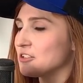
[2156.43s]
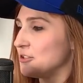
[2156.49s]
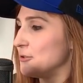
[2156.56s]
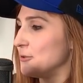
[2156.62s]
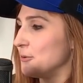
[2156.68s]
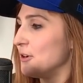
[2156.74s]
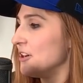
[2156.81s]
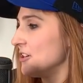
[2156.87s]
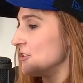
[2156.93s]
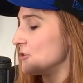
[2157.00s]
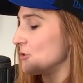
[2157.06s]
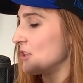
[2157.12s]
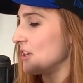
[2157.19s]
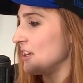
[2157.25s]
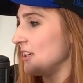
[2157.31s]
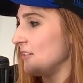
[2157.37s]
Do you,
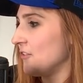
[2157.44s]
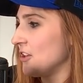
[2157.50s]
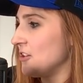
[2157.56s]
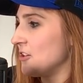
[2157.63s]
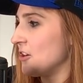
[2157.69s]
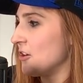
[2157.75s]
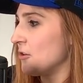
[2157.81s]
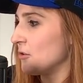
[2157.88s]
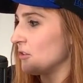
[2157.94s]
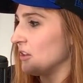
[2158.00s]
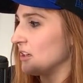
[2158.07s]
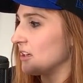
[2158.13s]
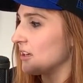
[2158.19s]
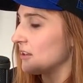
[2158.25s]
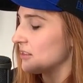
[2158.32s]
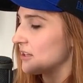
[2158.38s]
do they even know?
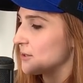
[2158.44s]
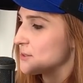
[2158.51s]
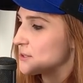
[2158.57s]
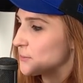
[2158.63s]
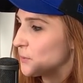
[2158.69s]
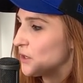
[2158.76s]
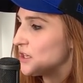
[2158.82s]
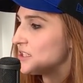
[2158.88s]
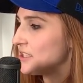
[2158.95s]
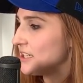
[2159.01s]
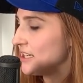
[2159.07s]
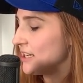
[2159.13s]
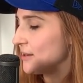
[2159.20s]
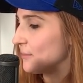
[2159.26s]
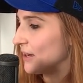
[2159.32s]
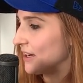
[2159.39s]
Like there was one
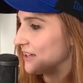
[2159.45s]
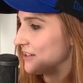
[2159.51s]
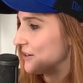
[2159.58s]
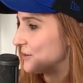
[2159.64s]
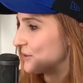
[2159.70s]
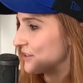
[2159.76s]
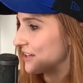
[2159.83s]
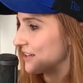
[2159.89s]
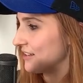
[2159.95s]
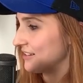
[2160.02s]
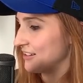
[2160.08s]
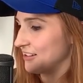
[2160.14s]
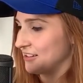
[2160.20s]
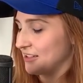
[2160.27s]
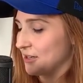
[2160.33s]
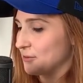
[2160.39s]
team I know that
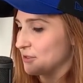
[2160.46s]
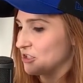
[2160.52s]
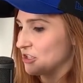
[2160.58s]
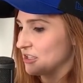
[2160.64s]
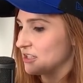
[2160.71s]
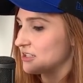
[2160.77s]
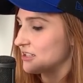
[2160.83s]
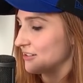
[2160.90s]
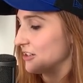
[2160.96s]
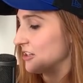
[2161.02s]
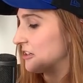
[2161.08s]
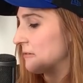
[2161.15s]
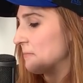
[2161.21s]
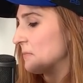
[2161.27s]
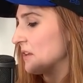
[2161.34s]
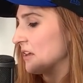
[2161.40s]
they were just
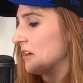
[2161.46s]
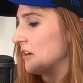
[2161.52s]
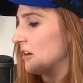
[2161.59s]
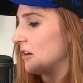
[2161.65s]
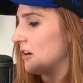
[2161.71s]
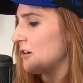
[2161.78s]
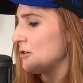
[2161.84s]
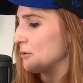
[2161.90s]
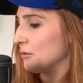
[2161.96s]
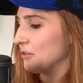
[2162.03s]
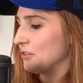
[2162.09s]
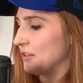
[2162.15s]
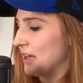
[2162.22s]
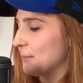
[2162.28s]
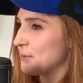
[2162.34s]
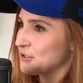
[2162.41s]
like, oh,
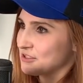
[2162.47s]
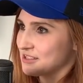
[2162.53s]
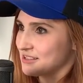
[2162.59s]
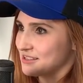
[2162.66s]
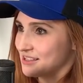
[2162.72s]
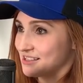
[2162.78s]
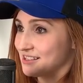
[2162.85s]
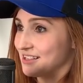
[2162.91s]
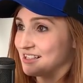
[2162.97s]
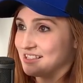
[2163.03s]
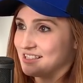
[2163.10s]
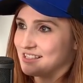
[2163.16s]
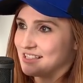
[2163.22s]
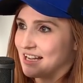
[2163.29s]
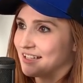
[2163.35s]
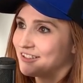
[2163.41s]
that person's a, a
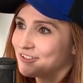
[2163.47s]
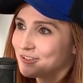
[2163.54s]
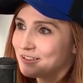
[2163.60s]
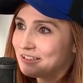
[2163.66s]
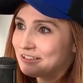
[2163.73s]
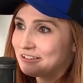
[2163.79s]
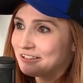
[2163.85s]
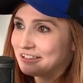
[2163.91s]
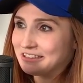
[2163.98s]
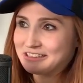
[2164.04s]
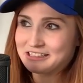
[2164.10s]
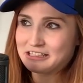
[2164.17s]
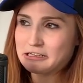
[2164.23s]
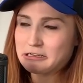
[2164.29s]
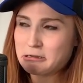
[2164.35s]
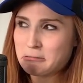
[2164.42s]
designer here. And
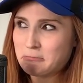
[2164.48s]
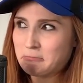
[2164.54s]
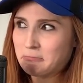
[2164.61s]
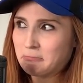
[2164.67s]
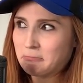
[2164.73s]
it's like,